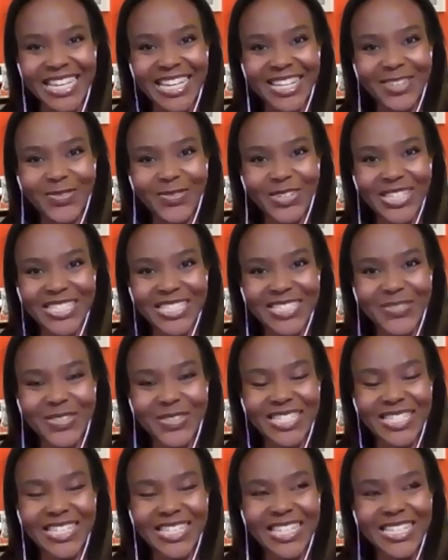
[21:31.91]
uh, which
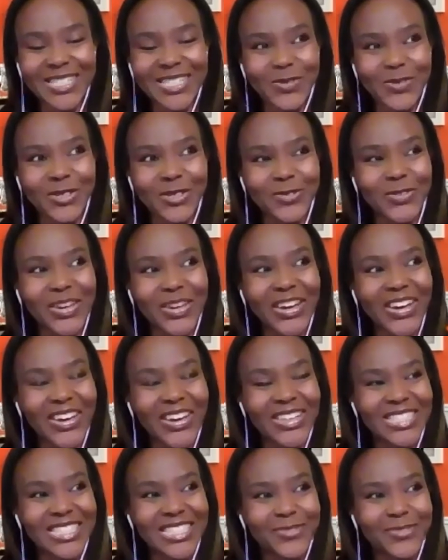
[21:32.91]
which Liz would have
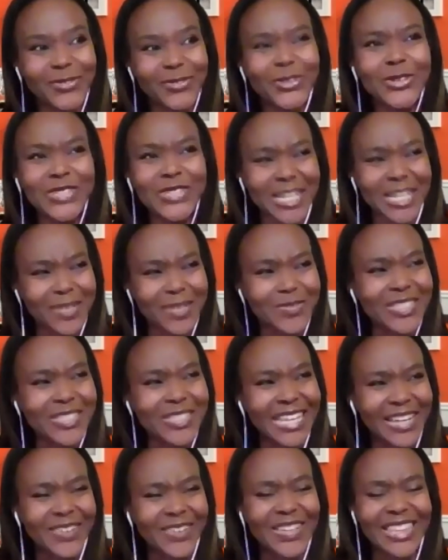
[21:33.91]
heard a few times
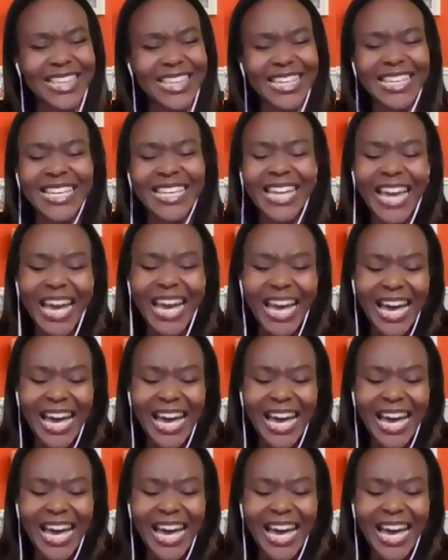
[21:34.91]
now, I think.